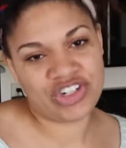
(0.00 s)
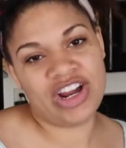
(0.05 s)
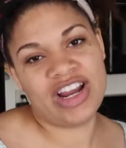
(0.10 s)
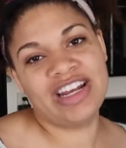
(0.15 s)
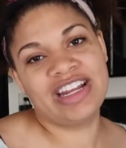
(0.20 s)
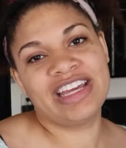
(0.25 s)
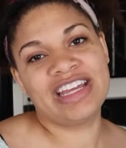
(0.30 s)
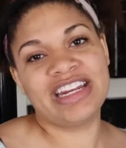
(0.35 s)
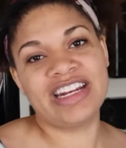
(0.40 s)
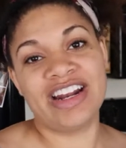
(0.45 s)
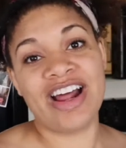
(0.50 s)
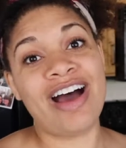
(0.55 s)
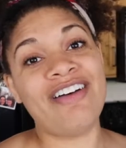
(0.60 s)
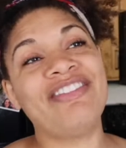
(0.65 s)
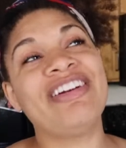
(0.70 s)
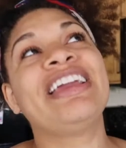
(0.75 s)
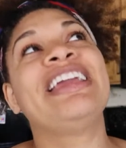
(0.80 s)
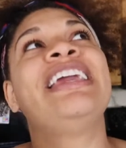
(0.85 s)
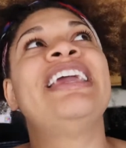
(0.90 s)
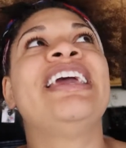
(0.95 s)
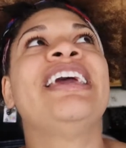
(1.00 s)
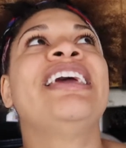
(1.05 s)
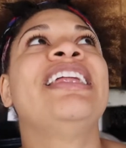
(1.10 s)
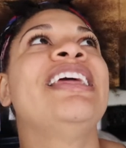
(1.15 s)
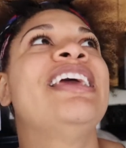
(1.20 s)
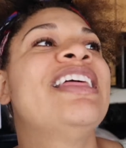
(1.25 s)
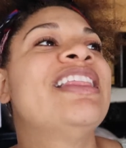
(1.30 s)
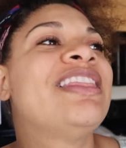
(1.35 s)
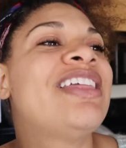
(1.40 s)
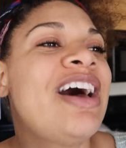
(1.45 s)
trying to get it off, and
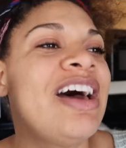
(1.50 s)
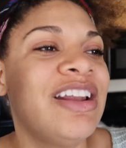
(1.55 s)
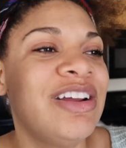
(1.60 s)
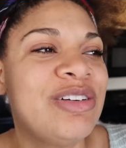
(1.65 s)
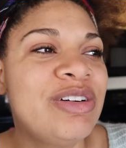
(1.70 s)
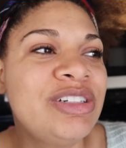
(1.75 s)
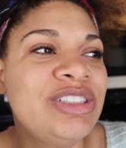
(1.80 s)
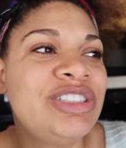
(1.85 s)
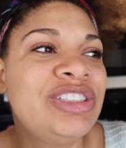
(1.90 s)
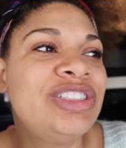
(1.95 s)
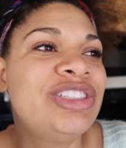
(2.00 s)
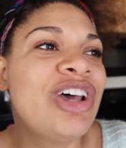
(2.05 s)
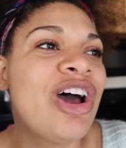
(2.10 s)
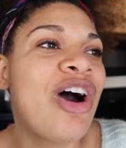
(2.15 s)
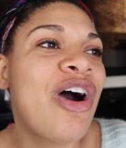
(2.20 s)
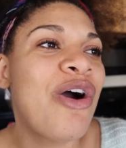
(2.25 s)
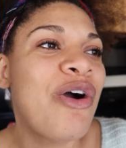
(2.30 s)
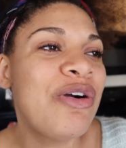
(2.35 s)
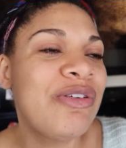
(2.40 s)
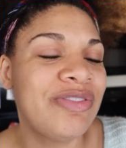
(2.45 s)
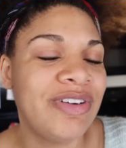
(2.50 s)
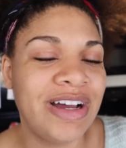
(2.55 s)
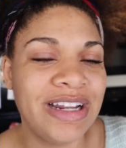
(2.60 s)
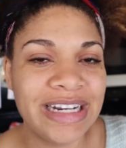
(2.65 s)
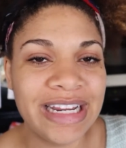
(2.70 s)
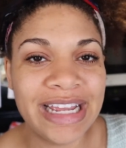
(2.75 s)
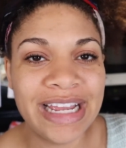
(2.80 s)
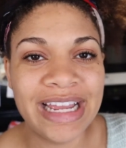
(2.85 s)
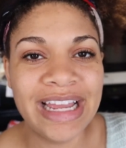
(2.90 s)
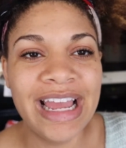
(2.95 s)
Gideon thought it was so
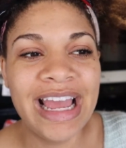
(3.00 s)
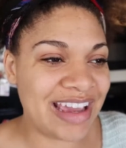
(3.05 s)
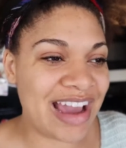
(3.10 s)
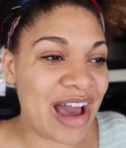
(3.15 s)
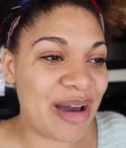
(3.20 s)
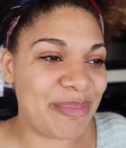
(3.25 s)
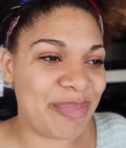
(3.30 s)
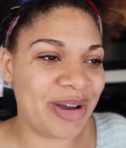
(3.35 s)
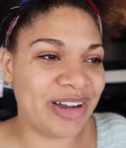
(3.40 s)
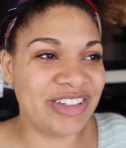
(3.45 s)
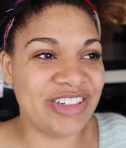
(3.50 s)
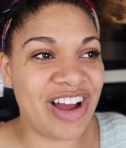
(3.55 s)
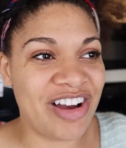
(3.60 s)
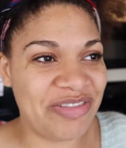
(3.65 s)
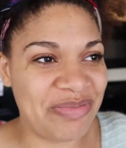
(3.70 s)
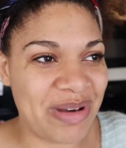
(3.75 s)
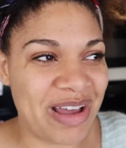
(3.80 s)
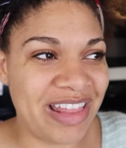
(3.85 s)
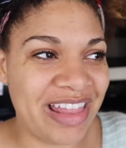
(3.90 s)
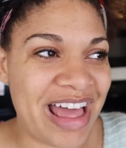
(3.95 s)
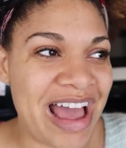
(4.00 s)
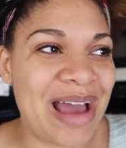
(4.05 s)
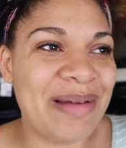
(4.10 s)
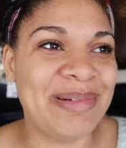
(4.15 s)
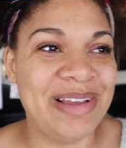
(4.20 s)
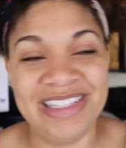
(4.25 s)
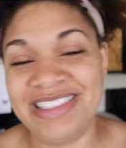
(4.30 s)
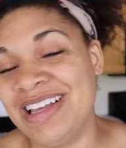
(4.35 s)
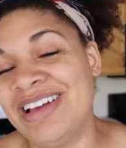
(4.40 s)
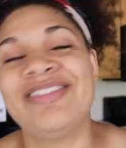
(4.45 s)
funny. He got bucked off my lap
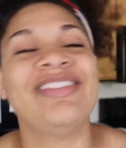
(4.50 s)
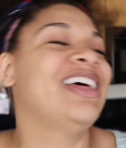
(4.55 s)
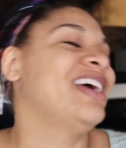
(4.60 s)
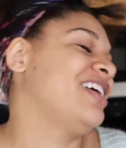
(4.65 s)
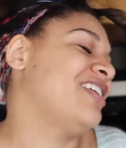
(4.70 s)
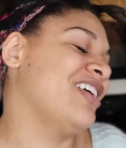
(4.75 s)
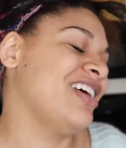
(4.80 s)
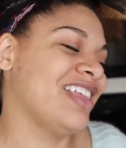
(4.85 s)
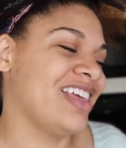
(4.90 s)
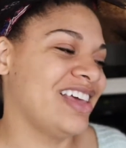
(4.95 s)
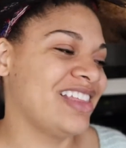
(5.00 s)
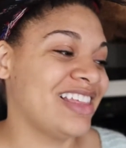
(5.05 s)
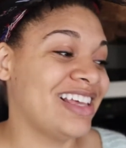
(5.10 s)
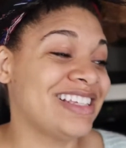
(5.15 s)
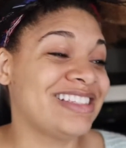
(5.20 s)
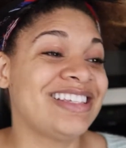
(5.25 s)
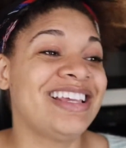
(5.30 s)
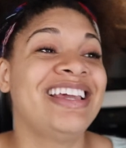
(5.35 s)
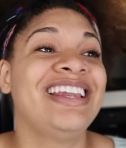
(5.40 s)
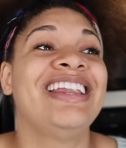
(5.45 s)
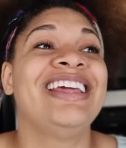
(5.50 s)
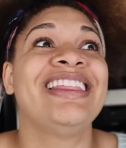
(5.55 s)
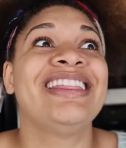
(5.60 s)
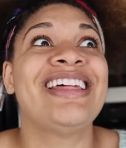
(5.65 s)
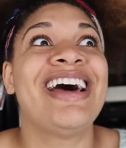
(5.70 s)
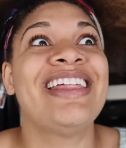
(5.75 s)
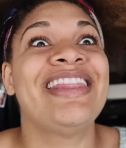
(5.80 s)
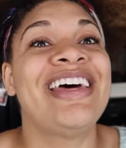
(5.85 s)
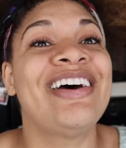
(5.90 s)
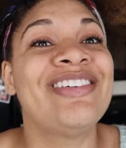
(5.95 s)
because I'm like going like this, and he
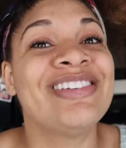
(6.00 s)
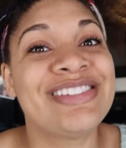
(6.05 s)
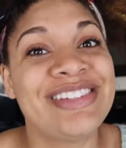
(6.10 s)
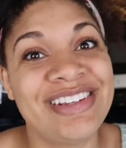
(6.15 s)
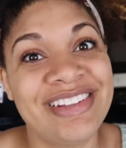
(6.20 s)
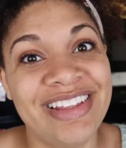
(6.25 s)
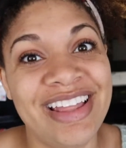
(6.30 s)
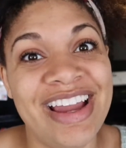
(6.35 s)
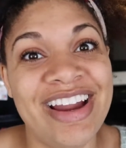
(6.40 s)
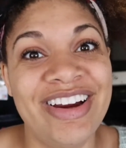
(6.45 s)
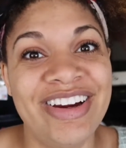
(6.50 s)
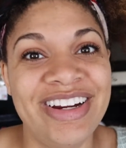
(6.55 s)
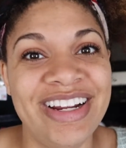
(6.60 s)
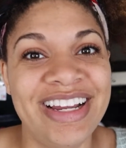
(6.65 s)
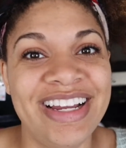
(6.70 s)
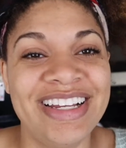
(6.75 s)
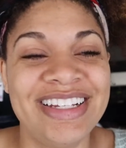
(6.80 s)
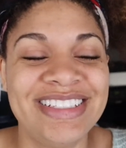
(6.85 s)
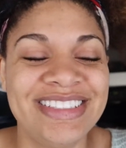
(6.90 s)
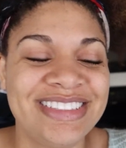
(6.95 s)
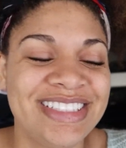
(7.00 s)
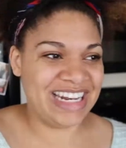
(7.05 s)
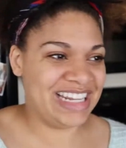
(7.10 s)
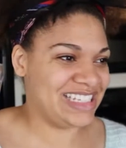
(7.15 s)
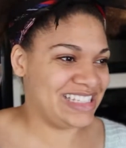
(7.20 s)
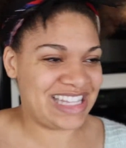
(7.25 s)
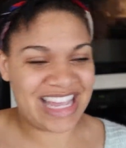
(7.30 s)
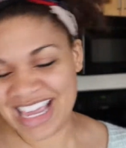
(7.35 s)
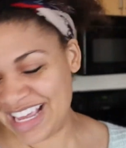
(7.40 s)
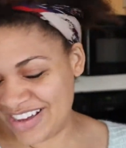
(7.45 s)
thought that was hilarious. And
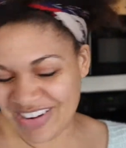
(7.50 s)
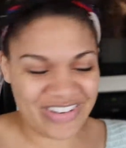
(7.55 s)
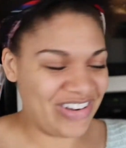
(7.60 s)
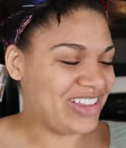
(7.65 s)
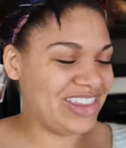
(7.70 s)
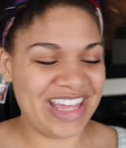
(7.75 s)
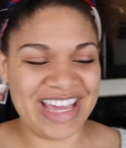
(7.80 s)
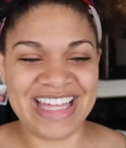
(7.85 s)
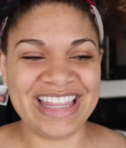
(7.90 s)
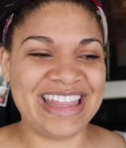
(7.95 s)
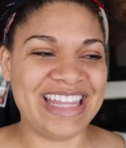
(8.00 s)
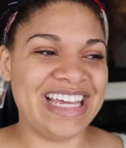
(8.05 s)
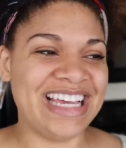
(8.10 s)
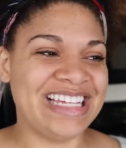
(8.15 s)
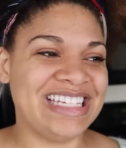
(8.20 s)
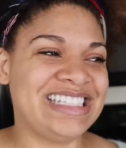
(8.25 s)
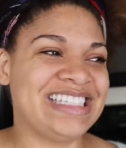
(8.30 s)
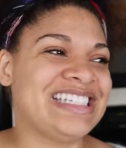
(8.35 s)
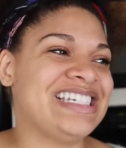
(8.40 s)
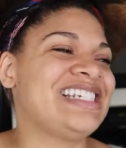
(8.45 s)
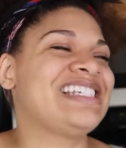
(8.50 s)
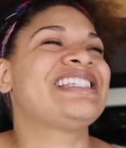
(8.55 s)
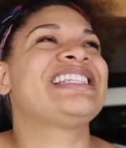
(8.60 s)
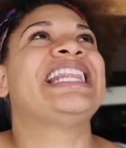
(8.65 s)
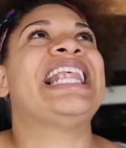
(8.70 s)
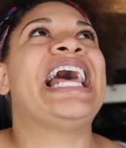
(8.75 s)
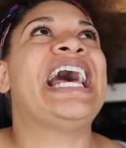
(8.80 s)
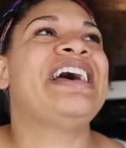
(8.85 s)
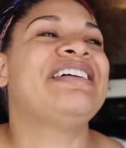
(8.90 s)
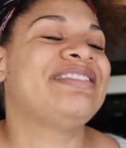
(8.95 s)
he's like going like this and just
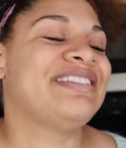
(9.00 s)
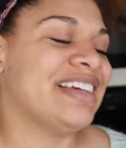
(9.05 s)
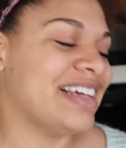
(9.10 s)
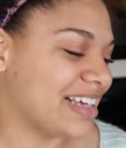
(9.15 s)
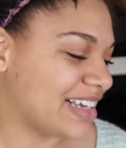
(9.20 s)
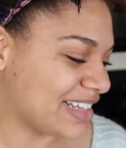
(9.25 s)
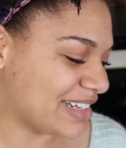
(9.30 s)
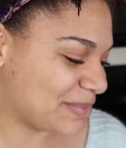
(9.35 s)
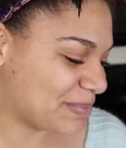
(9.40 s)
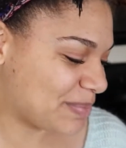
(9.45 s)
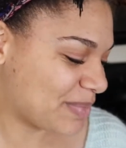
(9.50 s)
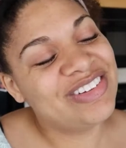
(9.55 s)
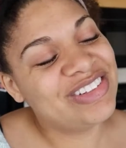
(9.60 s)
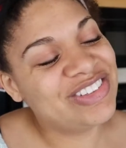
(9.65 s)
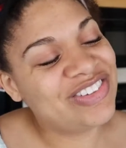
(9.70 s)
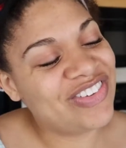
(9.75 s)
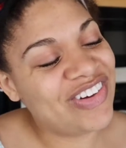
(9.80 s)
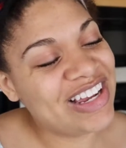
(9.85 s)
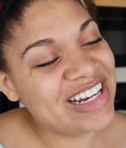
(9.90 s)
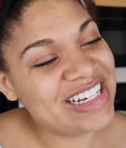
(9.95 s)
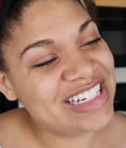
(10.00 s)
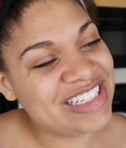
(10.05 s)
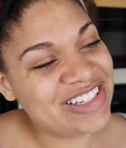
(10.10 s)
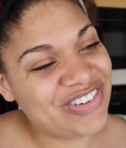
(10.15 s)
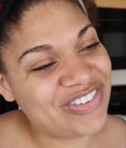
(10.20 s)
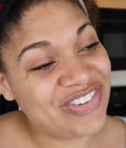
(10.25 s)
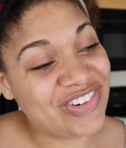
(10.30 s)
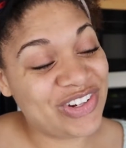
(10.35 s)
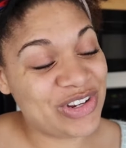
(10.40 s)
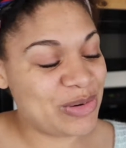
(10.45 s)
laughing. And was fun
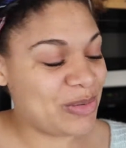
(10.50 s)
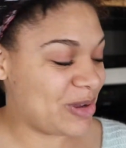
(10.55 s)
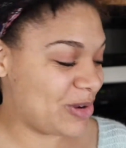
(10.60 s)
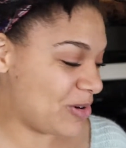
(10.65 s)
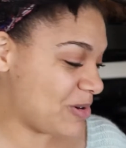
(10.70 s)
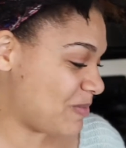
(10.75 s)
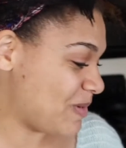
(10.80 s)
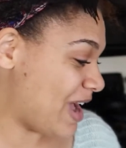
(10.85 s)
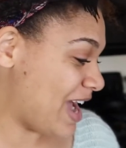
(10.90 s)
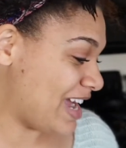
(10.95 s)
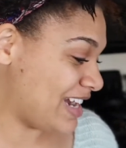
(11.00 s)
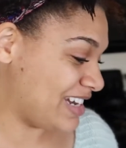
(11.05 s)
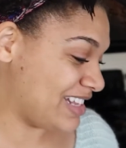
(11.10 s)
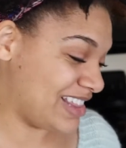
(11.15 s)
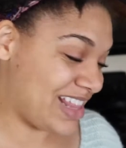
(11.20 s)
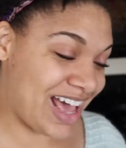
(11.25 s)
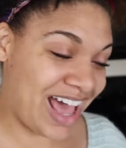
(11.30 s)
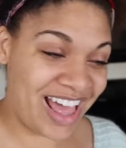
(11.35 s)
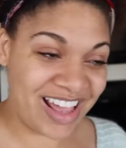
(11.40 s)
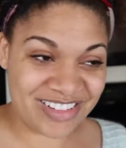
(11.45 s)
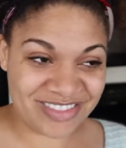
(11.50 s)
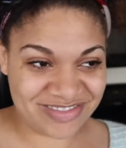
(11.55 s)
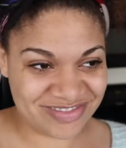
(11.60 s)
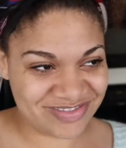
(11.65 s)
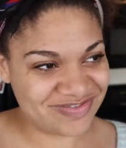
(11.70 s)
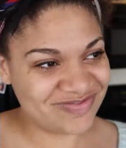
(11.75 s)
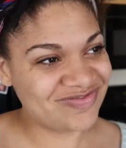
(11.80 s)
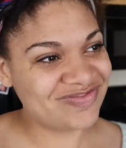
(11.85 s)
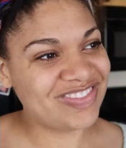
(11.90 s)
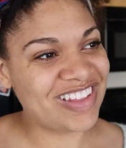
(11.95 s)
to be reminded that
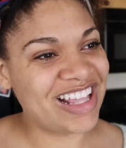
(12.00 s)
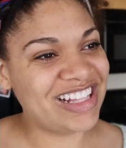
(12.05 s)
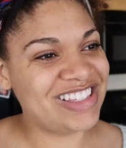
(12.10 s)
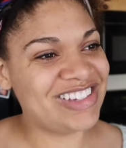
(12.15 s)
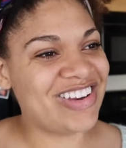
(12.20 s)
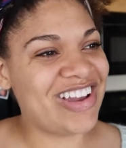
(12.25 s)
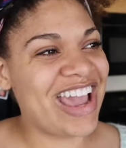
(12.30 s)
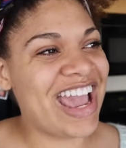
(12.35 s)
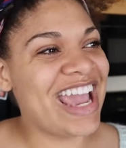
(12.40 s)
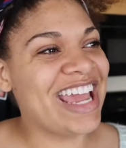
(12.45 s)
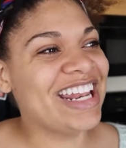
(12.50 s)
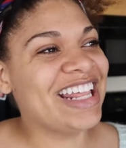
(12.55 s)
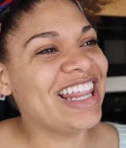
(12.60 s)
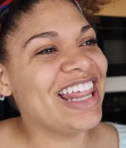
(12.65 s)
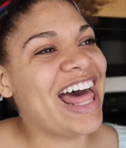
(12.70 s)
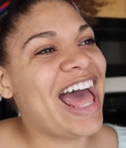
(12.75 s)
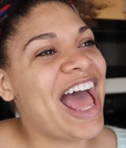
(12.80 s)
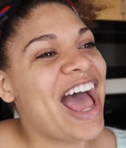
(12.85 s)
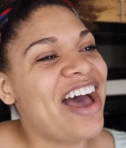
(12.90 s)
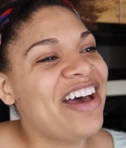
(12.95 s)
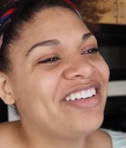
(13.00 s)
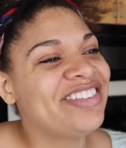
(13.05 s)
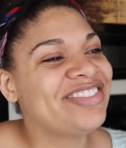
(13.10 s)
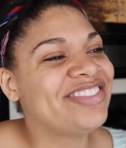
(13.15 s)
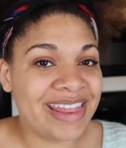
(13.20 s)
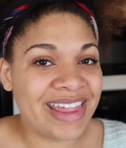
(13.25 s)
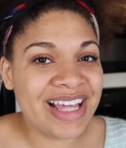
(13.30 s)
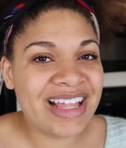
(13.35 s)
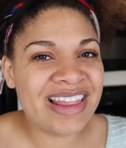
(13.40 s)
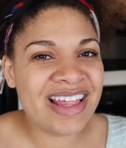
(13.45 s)
it's okay to laugh.
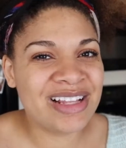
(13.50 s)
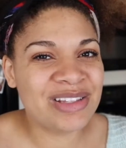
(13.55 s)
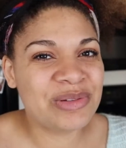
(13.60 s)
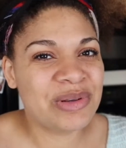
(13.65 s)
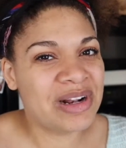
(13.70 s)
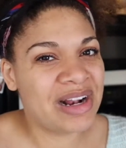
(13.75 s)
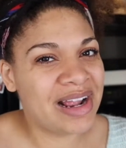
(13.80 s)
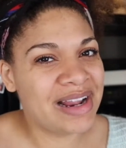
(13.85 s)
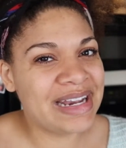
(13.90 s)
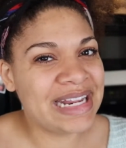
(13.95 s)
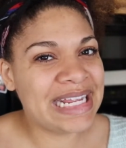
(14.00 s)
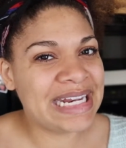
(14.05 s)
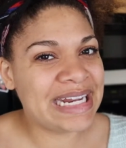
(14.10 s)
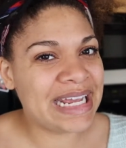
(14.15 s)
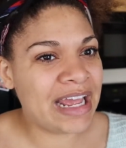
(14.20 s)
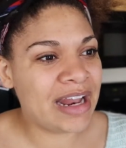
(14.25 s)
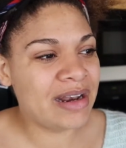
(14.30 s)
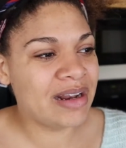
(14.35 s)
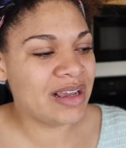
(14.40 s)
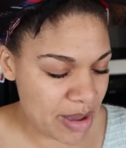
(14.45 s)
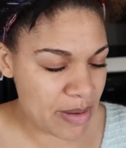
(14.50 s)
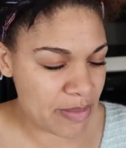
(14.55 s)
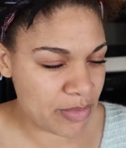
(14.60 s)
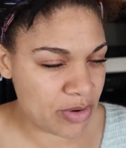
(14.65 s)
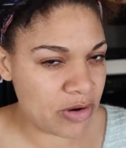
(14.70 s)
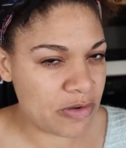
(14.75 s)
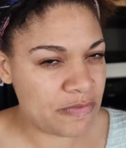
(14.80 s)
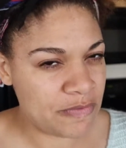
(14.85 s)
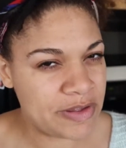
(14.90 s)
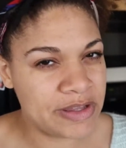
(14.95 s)
I think that's what I needed. My
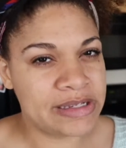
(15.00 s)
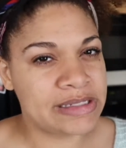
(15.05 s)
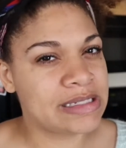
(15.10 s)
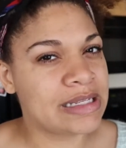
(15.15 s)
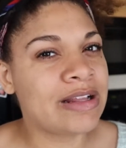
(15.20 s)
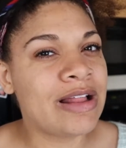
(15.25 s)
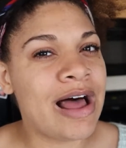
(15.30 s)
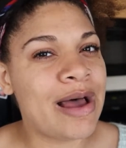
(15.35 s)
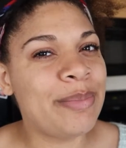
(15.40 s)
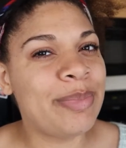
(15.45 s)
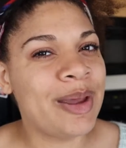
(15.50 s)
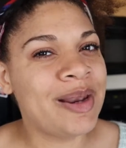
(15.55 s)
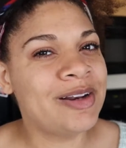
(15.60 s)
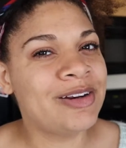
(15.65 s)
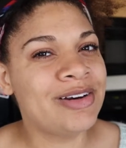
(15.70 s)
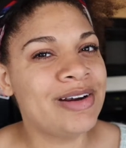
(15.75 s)
mood feels a lot better